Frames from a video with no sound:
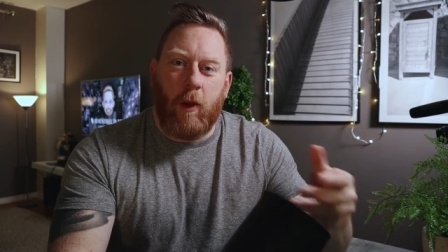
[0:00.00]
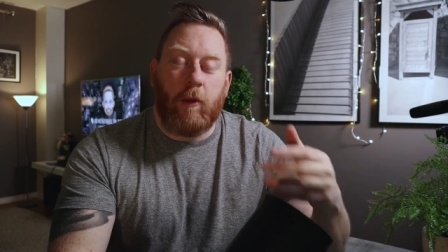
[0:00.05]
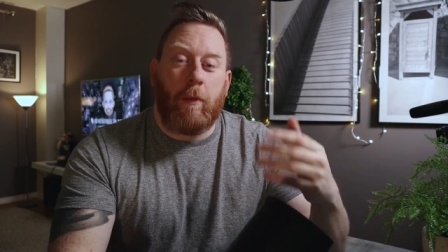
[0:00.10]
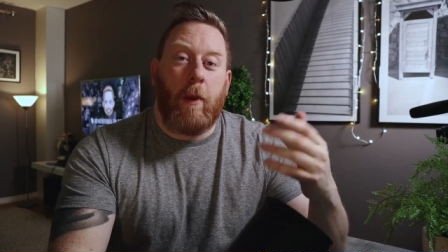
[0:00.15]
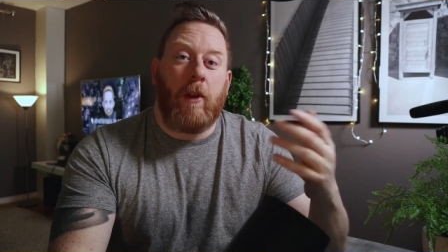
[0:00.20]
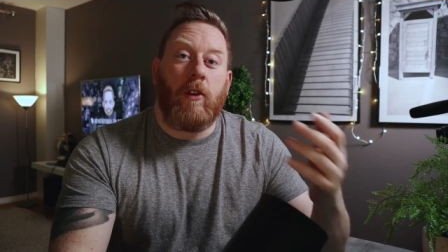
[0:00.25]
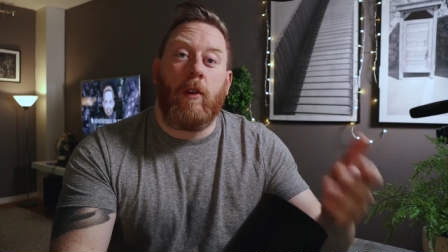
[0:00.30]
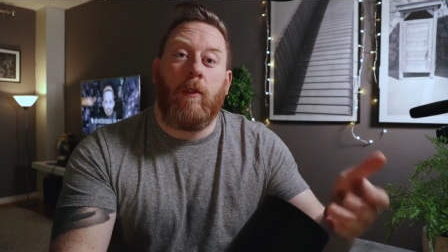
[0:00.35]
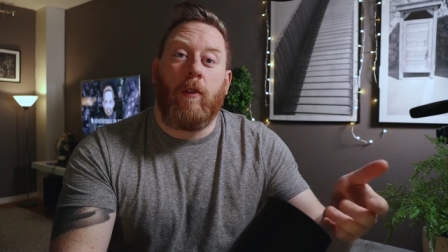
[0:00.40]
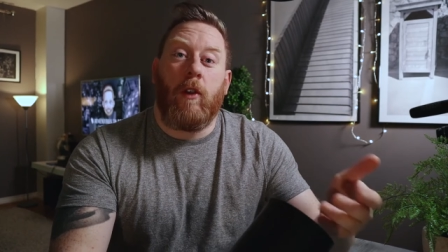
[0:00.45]

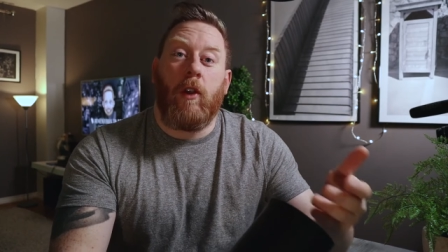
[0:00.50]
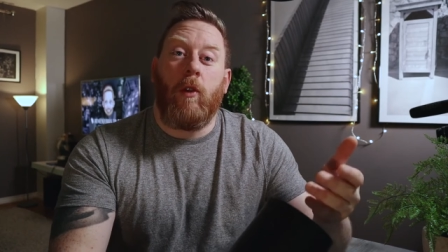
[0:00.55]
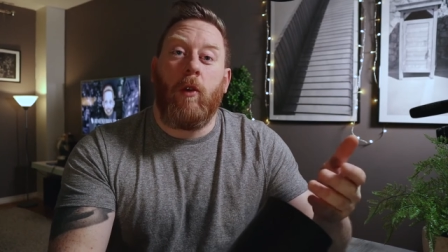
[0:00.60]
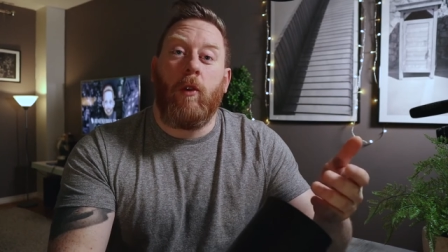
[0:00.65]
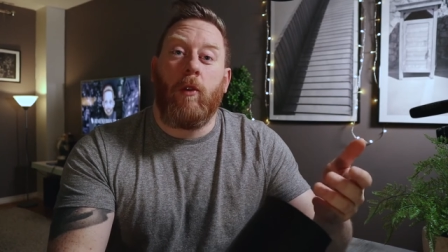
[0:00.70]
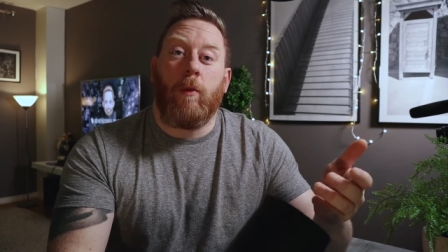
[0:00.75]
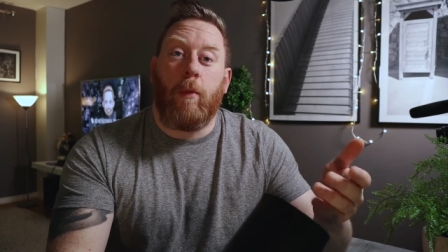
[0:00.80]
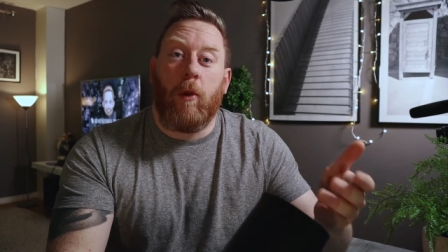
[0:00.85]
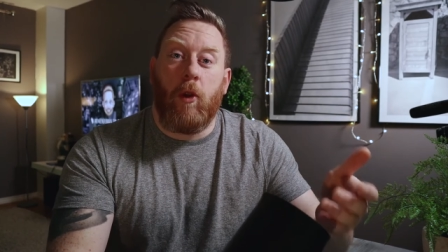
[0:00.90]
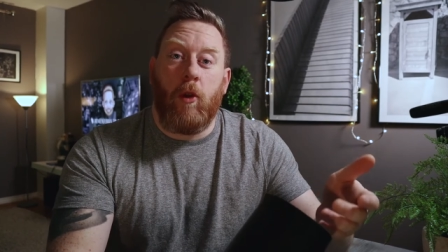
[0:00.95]
especially if you
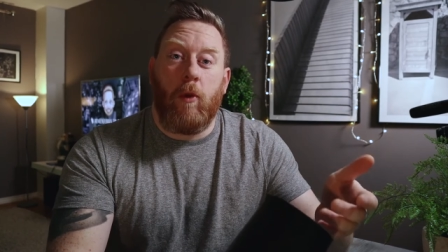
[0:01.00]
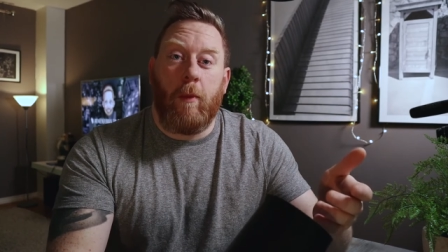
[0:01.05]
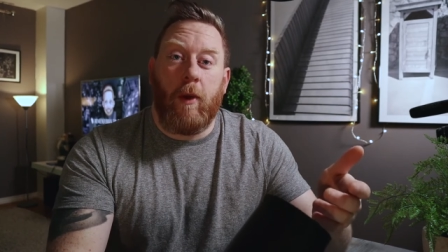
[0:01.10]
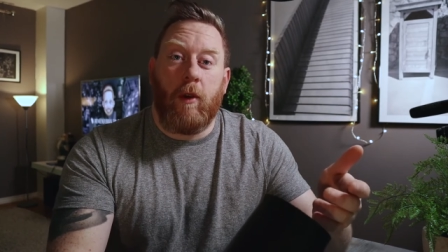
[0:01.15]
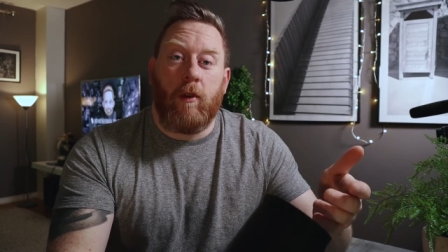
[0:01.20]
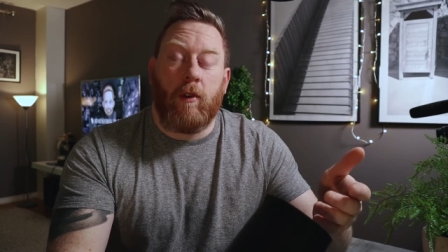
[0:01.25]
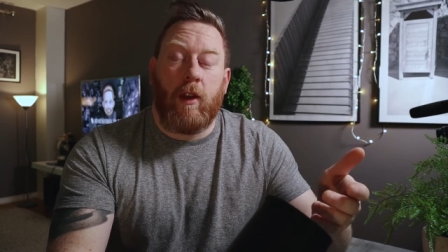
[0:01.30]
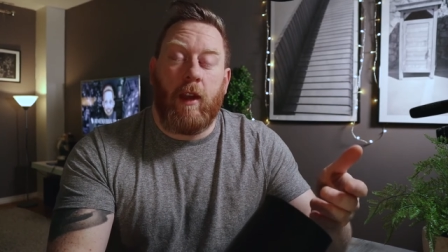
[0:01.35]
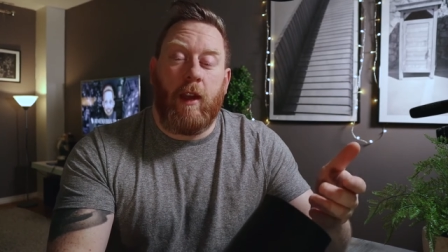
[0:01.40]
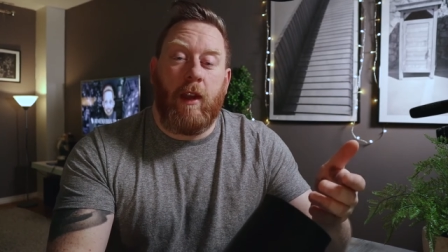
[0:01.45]
use blue
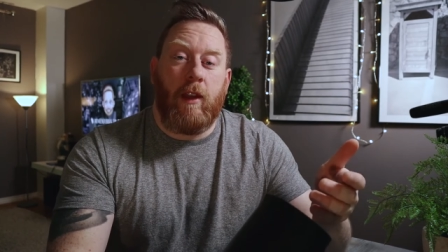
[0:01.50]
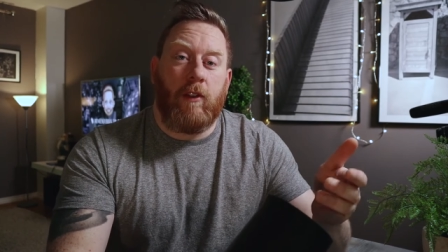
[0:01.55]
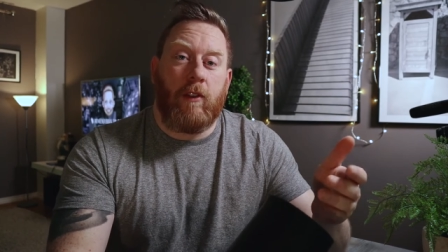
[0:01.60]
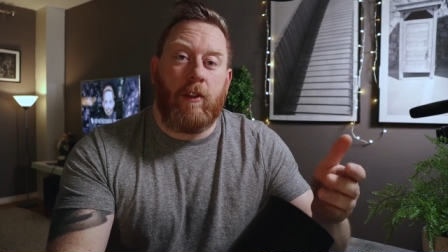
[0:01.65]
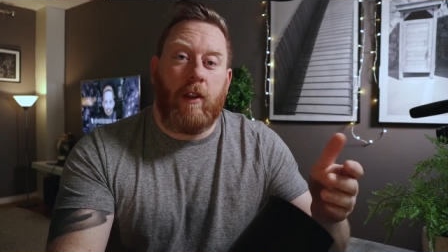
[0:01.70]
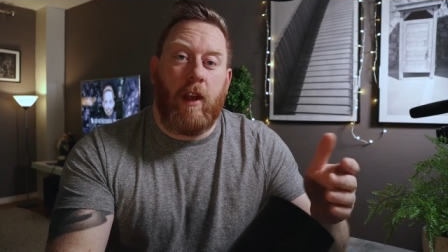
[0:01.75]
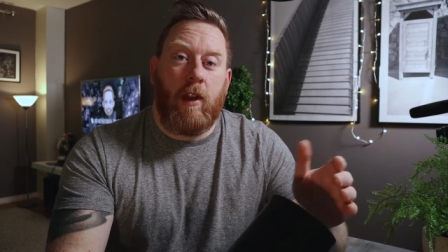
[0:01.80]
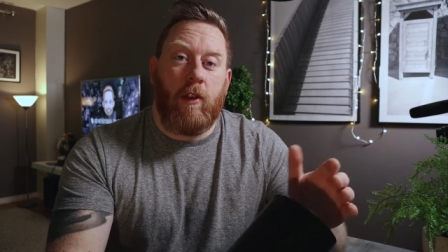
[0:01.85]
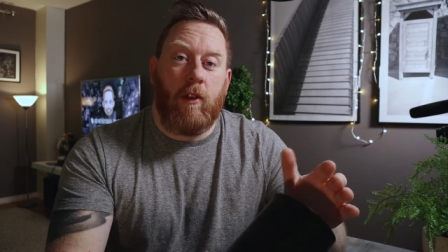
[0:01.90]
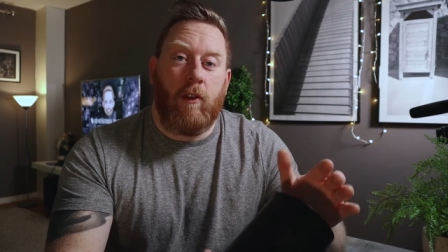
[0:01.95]
milk
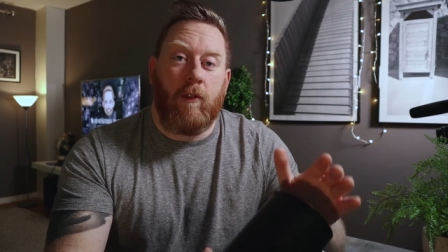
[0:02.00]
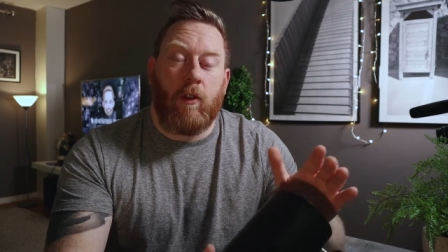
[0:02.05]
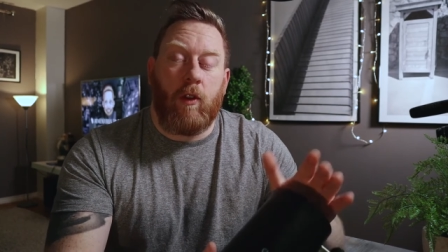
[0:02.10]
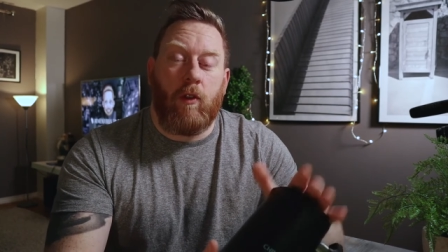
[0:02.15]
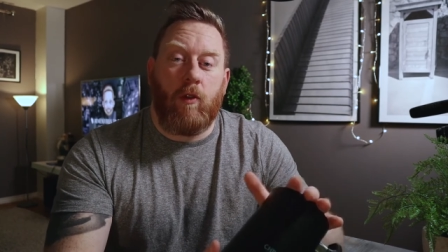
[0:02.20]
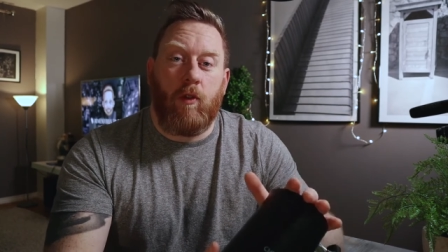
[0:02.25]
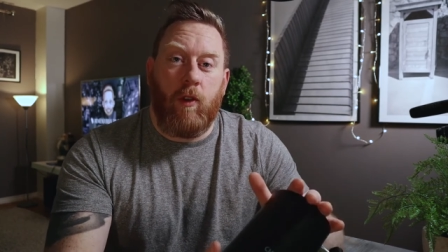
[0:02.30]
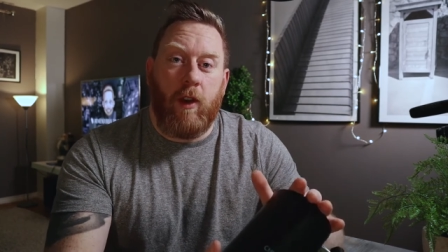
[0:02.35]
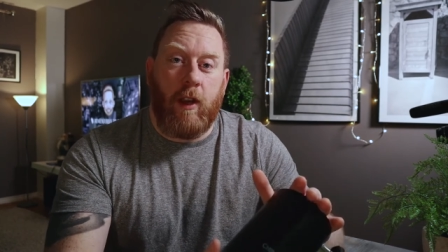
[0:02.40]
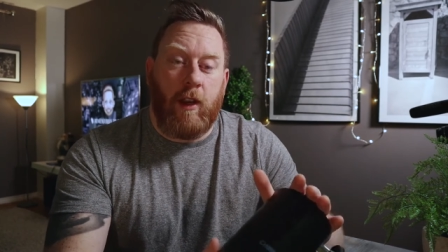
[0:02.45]
instead of
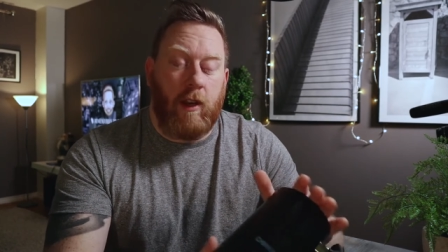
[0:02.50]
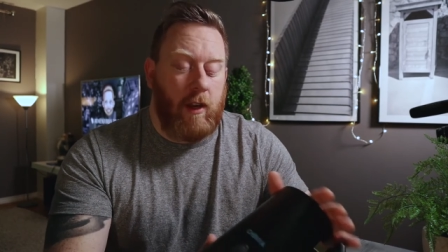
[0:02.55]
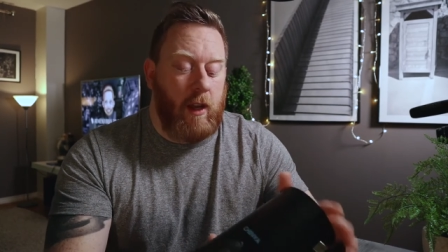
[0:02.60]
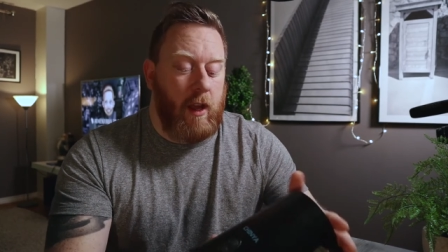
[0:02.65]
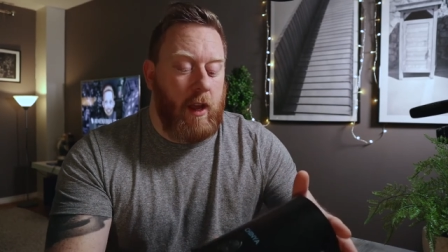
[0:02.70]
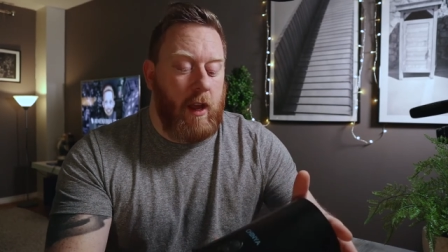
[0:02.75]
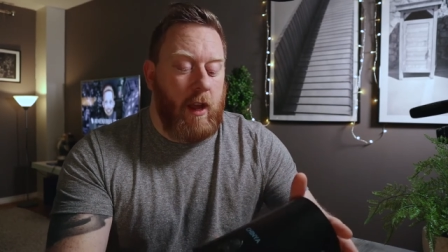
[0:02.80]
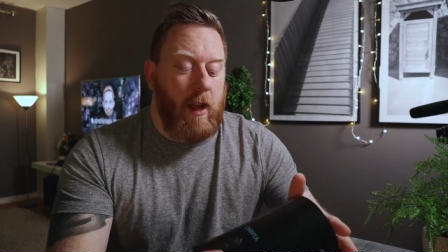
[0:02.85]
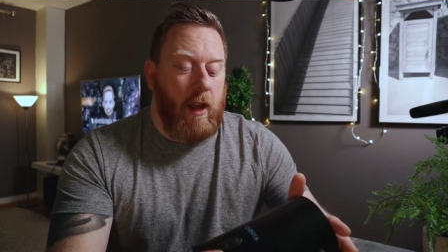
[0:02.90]
green.